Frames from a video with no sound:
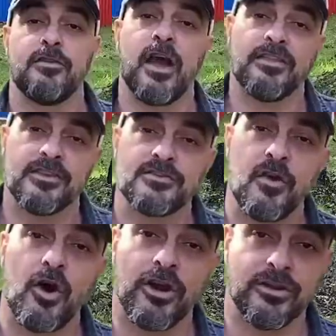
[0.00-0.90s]
gotten this
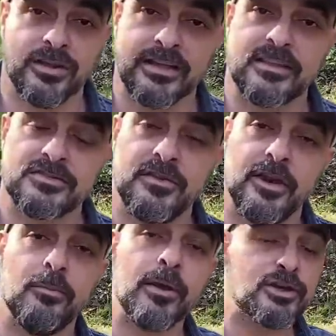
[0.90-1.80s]
far and you like this
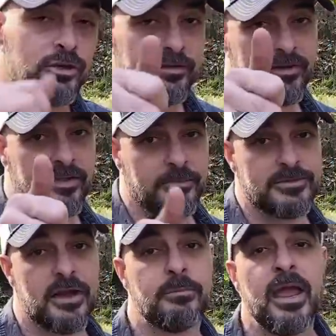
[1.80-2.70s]
video, make sure and give it a
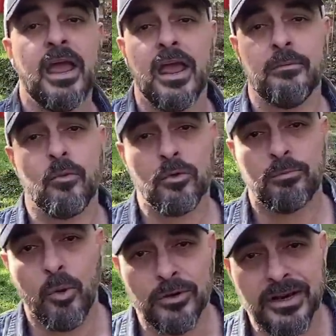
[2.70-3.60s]
thumbs up. And more
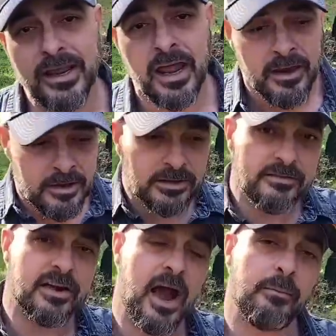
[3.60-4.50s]
importantly,
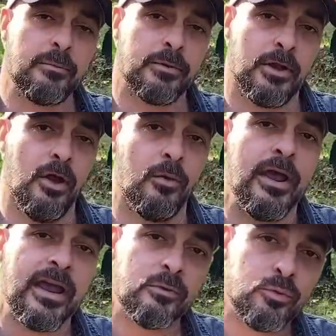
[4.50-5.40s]
leave a comment below.
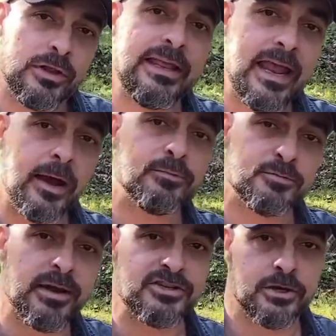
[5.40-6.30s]
It really
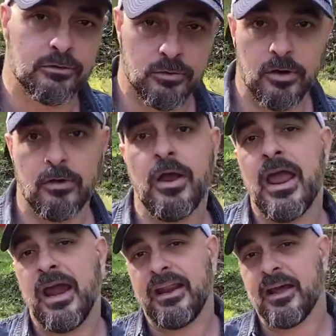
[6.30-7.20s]
helps my channel grow,
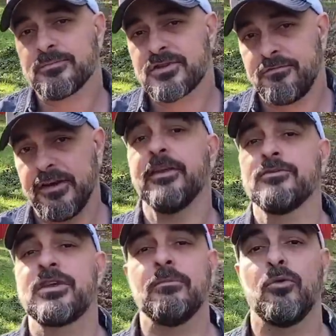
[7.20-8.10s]
and it helps the
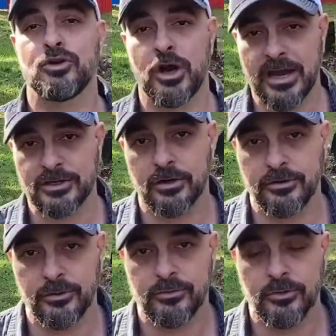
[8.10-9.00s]
videos get more traction on
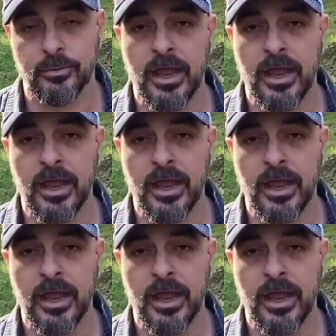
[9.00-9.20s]
YouTube.